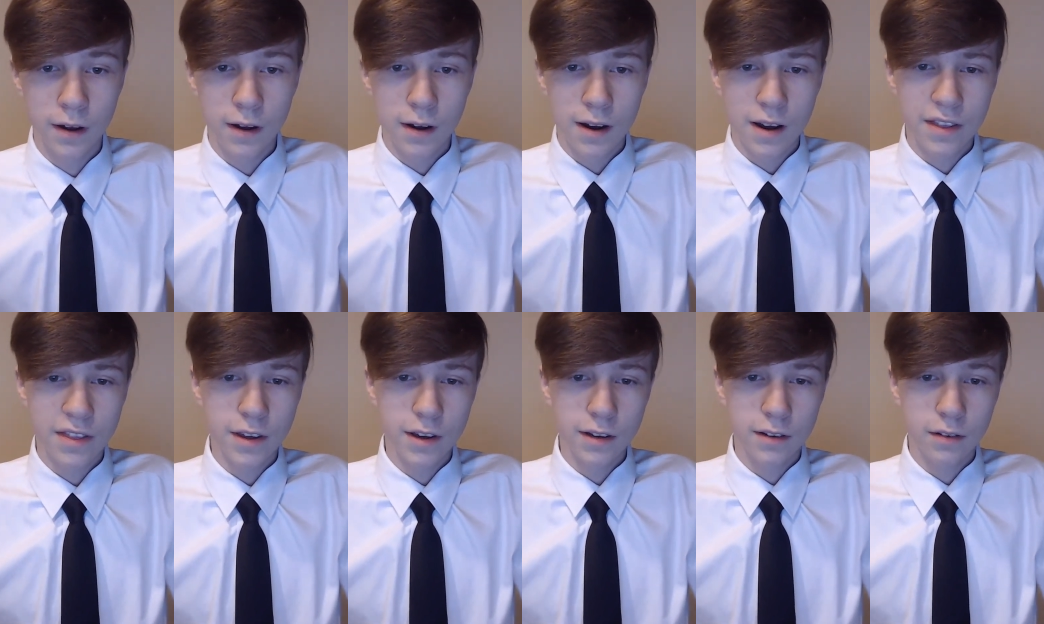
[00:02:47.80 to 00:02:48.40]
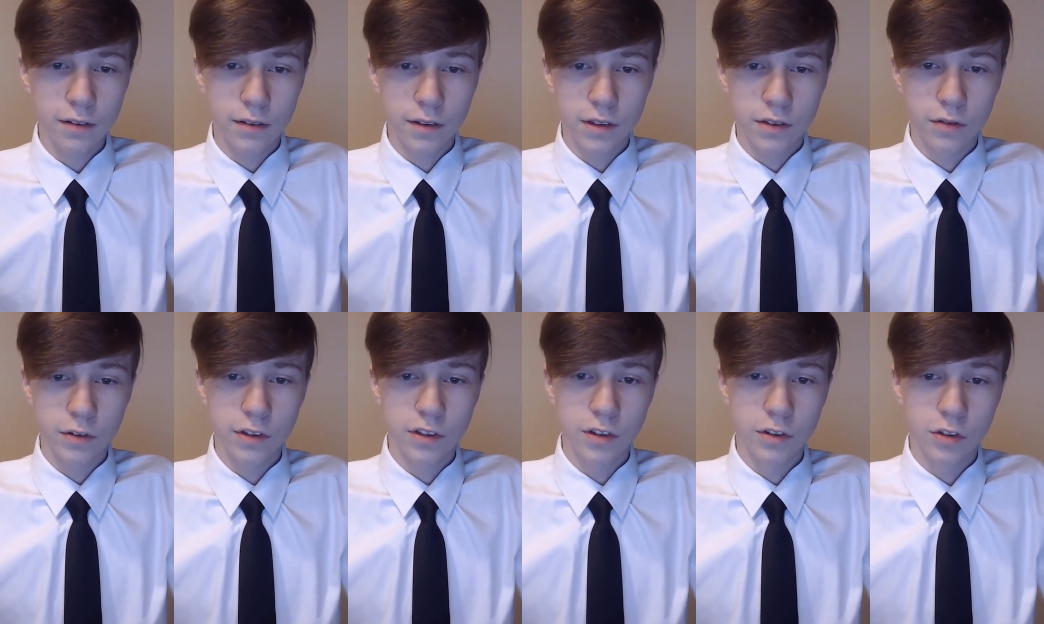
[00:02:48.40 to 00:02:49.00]
I think
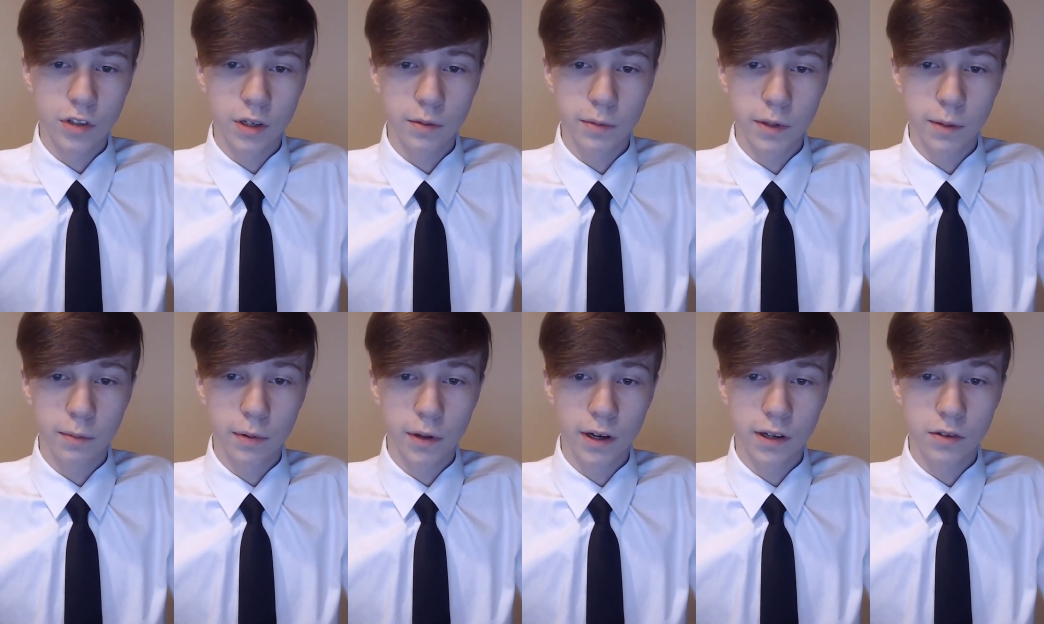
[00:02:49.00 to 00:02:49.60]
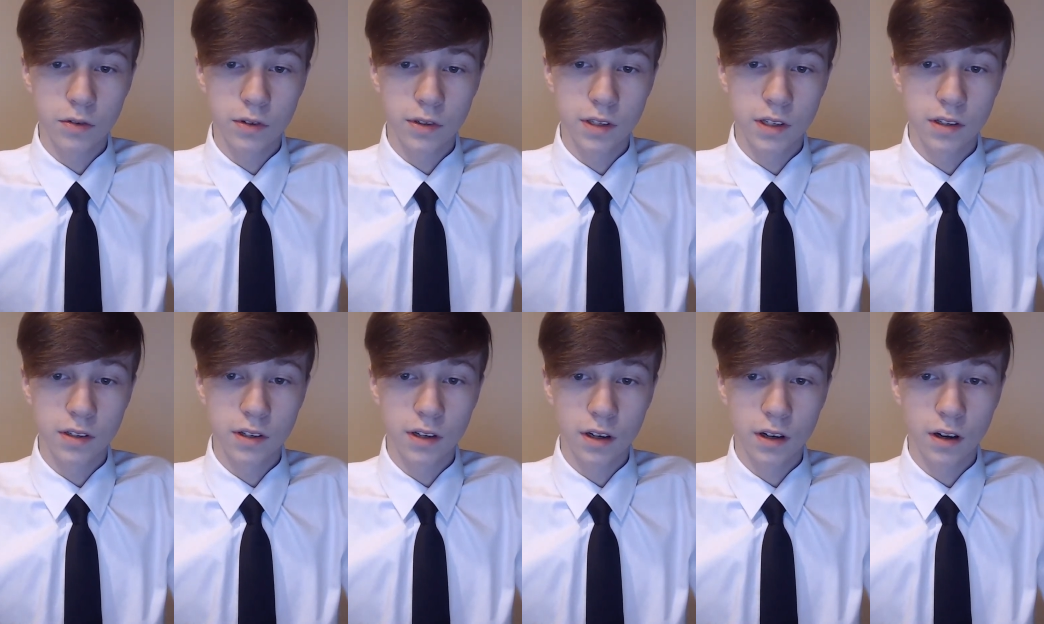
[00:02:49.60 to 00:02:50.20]
this research can be applied to
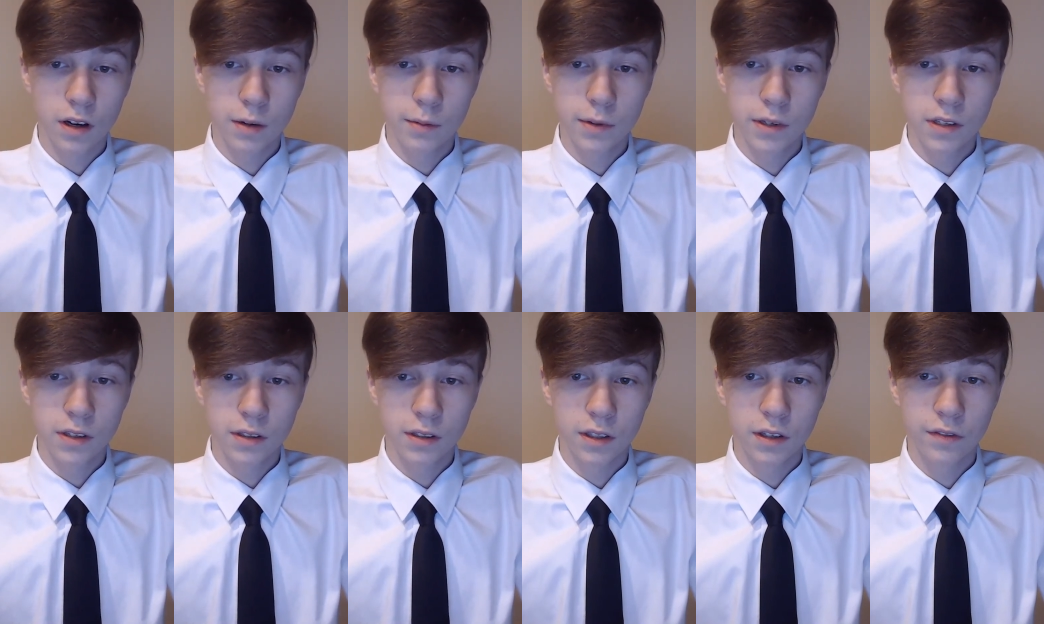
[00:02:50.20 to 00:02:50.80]
assist economists,